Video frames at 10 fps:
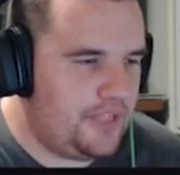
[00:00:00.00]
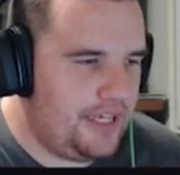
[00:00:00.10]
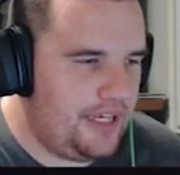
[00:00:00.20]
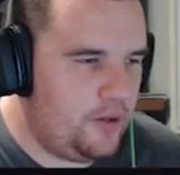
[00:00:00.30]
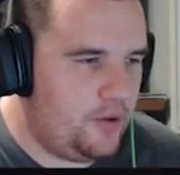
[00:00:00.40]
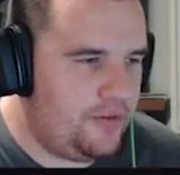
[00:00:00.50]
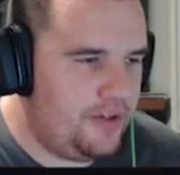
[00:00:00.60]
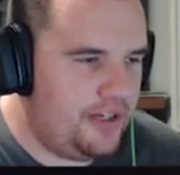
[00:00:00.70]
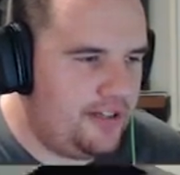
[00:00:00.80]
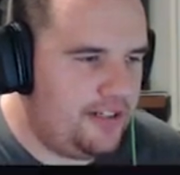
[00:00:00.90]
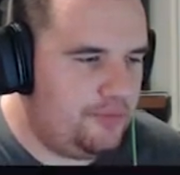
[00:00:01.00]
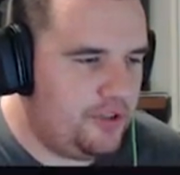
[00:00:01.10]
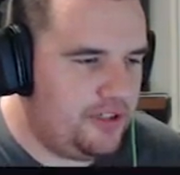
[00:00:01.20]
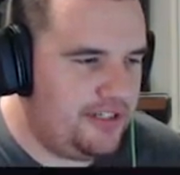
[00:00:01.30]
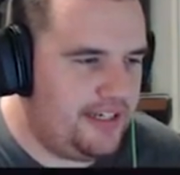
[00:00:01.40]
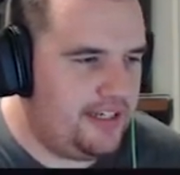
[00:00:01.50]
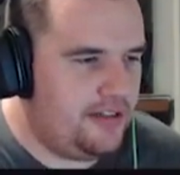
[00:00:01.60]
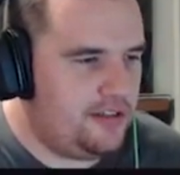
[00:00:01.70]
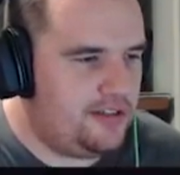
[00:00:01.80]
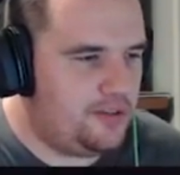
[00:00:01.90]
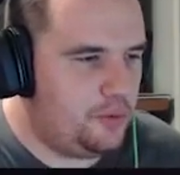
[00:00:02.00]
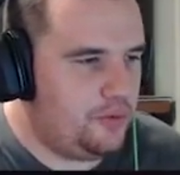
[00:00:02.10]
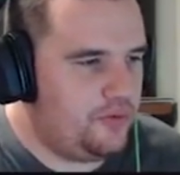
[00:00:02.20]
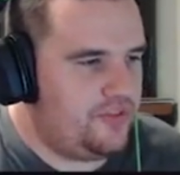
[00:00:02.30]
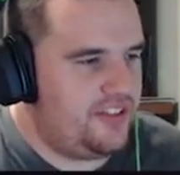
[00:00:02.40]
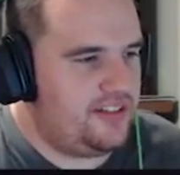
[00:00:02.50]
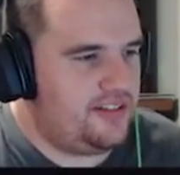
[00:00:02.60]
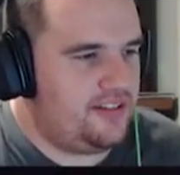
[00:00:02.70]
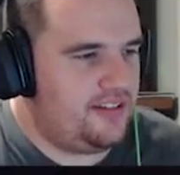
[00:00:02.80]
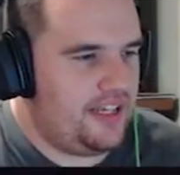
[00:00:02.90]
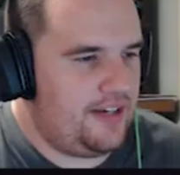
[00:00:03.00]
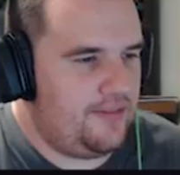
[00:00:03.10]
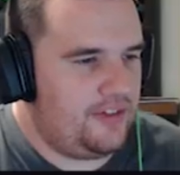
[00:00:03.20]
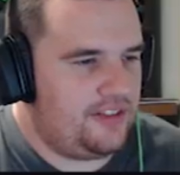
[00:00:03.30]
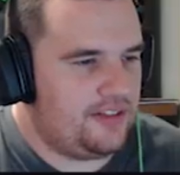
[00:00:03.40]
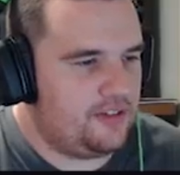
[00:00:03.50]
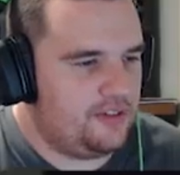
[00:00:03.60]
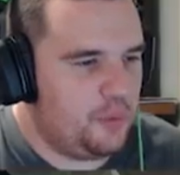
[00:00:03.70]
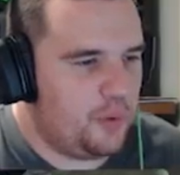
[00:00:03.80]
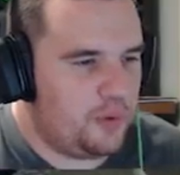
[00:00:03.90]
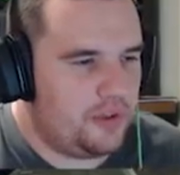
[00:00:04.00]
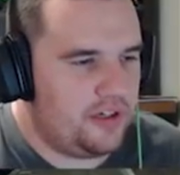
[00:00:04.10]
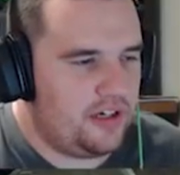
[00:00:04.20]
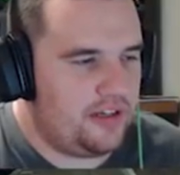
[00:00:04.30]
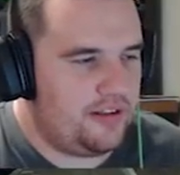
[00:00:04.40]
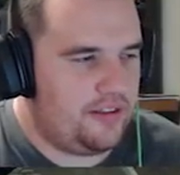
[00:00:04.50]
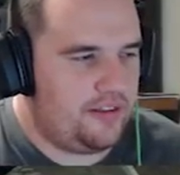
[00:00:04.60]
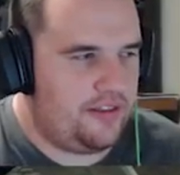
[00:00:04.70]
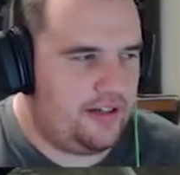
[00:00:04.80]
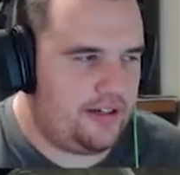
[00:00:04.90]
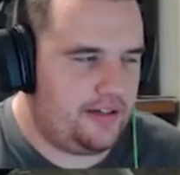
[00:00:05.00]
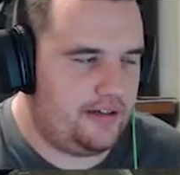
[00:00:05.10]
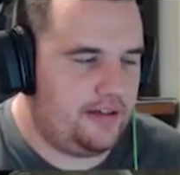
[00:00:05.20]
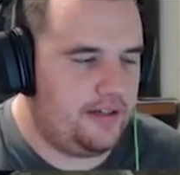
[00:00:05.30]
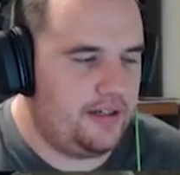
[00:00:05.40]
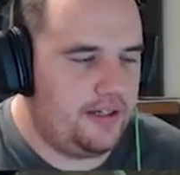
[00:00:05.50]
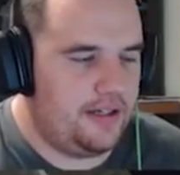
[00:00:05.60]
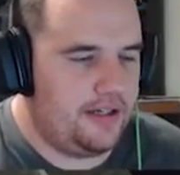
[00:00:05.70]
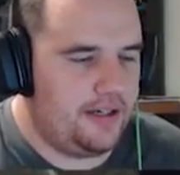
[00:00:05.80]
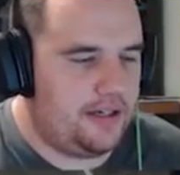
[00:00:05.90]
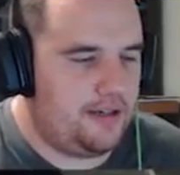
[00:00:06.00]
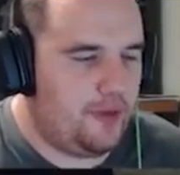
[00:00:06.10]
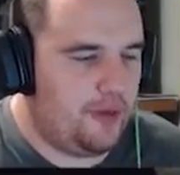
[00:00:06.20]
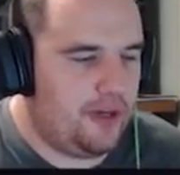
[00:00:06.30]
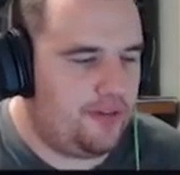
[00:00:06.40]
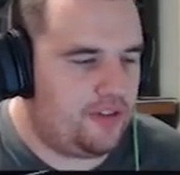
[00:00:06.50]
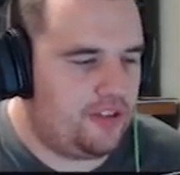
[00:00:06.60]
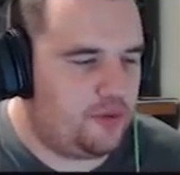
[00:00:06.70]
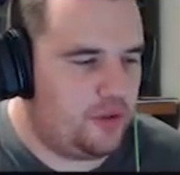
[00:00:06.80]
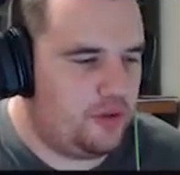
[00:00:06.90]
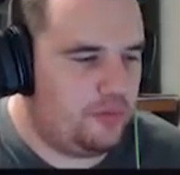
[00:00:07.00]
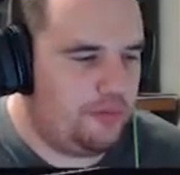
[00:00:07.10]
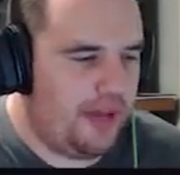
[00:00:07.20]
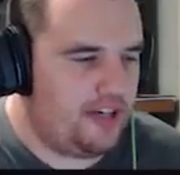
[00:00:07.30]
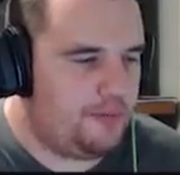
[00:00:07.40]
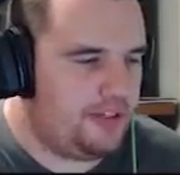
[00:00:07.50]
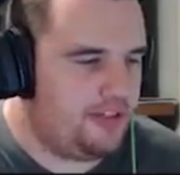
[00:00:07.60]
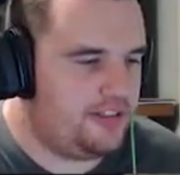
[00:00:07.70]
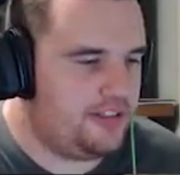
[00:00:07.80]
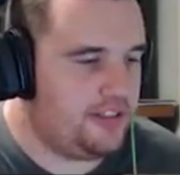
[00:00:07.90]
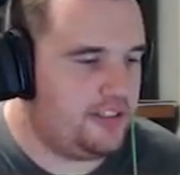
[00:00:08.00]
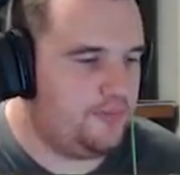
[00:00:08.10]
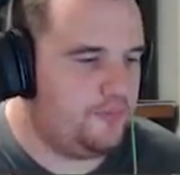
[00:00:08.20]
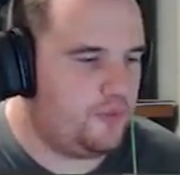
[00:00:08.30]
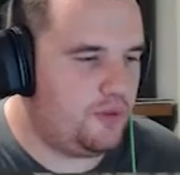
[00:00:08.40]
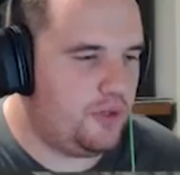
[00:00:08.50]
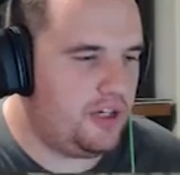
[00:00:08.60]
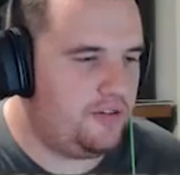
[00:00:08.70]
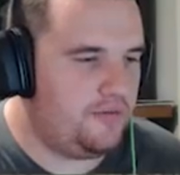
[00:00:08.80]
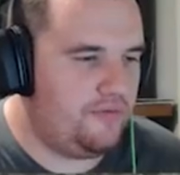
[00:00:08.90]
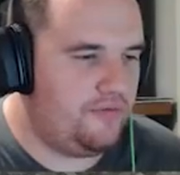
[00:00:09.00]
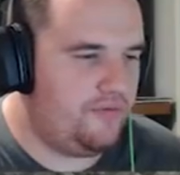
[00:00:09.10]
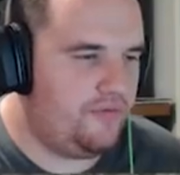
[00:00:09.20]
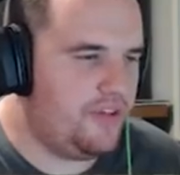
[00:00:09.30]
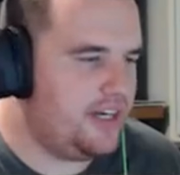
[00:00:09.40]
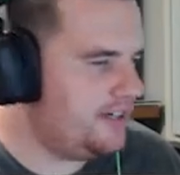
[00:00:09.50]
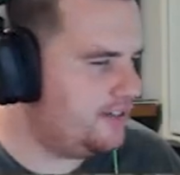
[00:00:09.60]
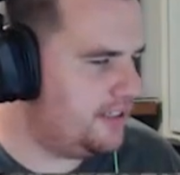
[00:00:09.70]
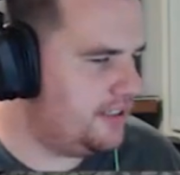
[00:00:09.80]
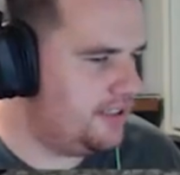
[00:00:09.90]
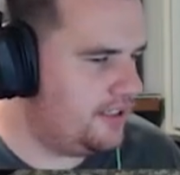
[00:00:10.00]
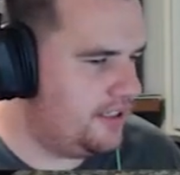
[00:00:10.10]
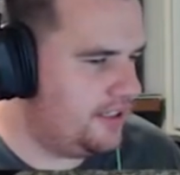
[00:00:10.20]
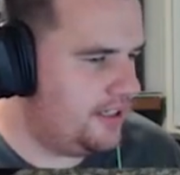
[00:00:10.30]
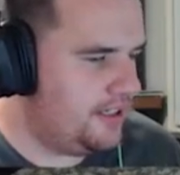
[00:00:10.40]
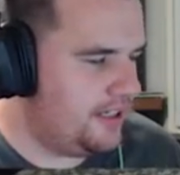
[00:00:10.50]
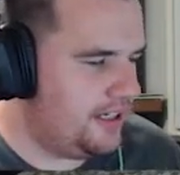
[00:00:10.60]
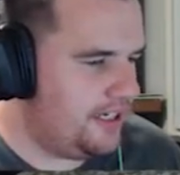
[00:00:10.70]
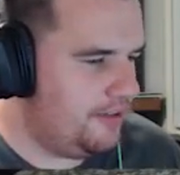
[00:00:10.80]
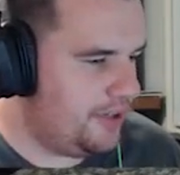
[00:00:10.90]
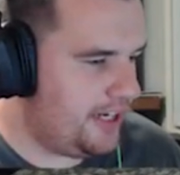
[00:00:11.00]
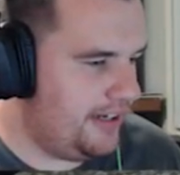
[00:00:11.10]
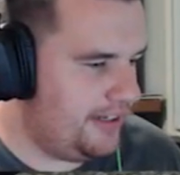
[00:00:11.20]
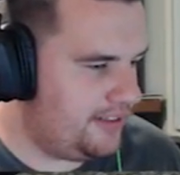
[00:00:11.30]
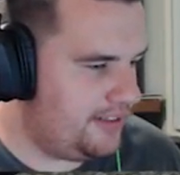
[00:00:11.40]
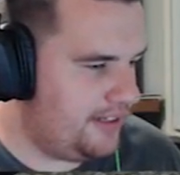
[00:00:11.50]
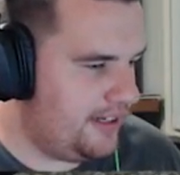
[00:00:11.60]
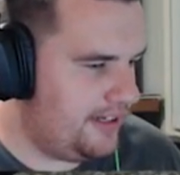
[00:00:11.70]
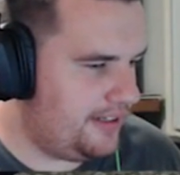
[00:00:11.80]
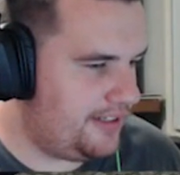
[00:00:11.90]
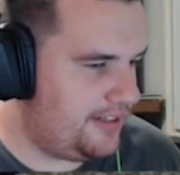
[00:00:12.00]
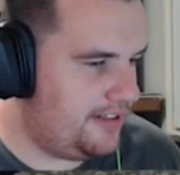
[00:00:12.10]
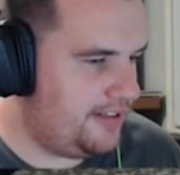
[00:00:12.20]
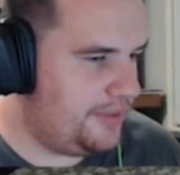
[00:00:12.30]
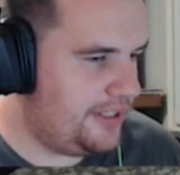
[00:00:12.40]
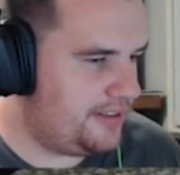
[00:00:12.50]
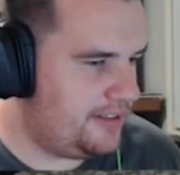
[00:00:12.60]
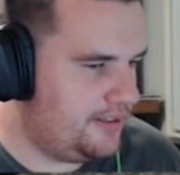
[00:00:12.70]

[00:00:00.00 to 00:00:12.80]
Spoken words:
However, a 10 by 10 sort of fits every single spawner in it, I think. I may have got this wrong, mainly because my vanilla mechanics aren't exactly the best,